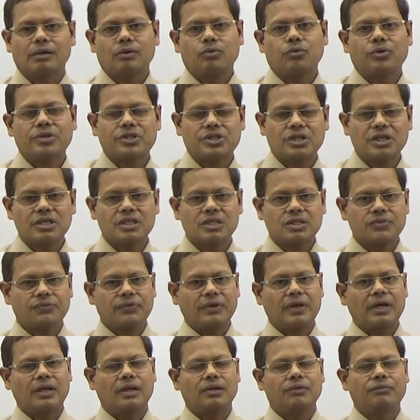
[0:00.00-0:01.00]
questions
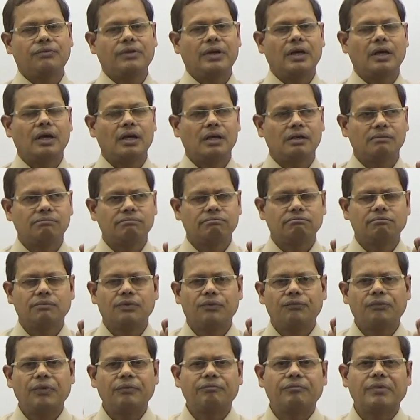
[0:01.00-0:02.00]
for
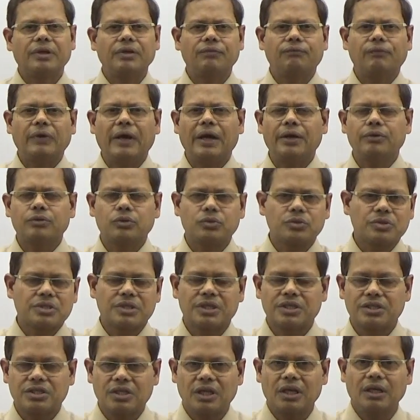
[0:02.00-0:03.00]
55 to
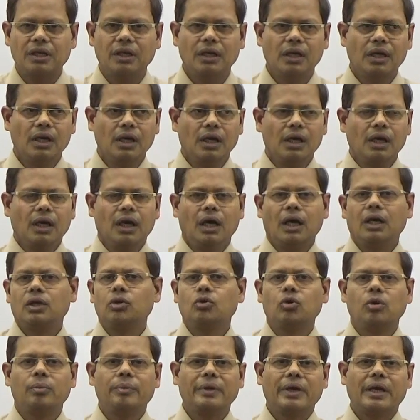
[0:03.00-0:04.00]
60,
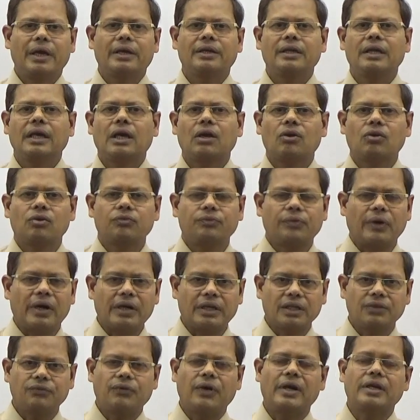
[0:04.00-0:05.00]
you will be getting around
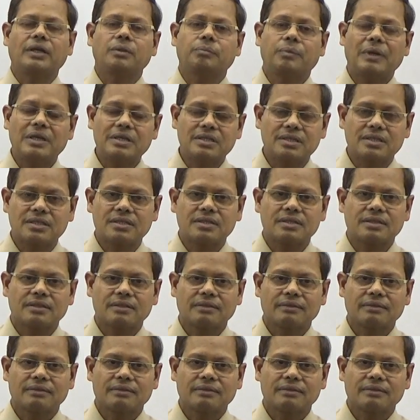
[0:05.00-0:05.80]
40 plus.